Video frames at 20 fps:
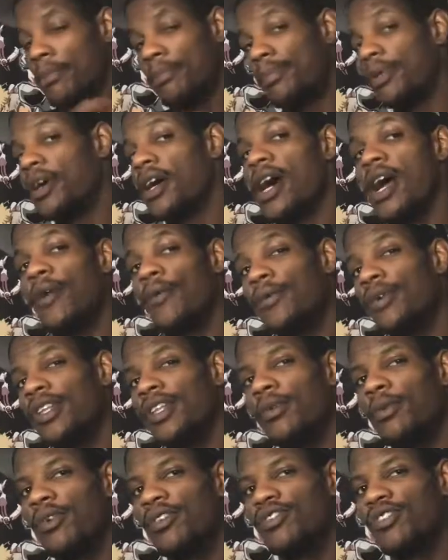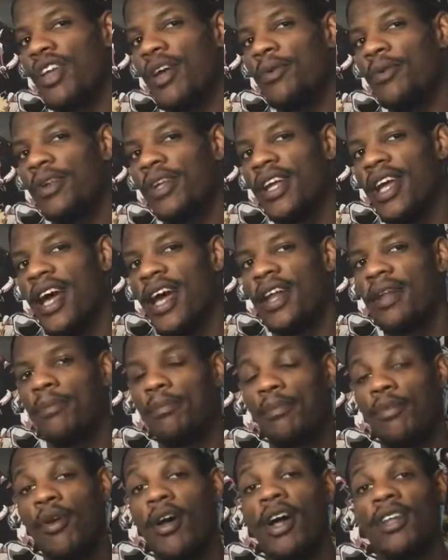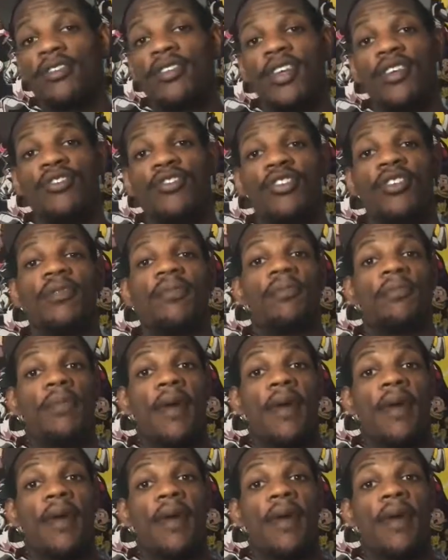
But I really wish they would have kind of brought tension